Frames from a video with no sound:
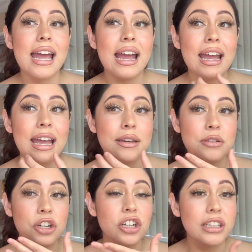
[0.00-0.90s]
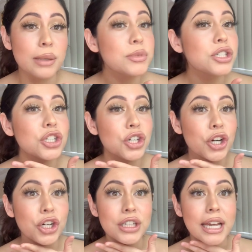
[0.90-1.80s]
and your lips
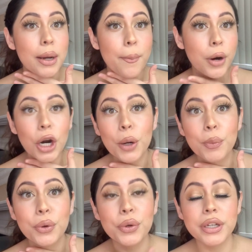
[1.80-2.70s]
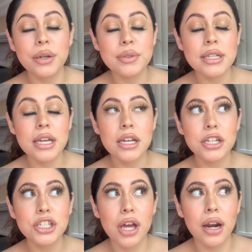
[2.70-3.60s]
turn like purple. And I was like,
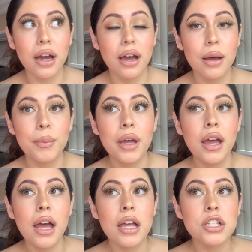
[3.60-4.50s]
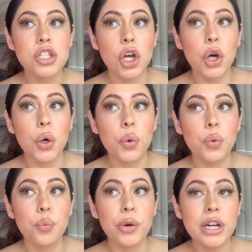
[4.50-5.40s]
shut up. So
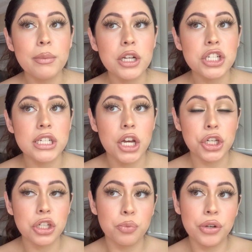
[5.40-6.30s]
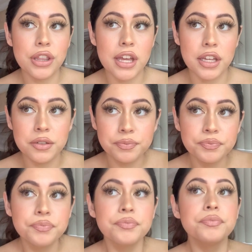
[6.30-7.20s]
pretty much they tell you to breathe in
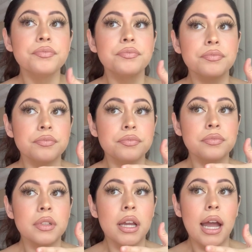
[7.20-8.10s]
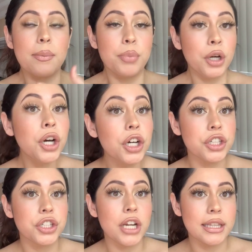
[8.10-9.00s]
and
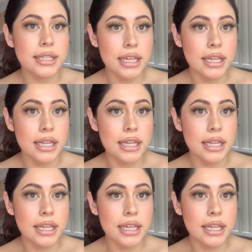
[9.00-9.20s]
push at the same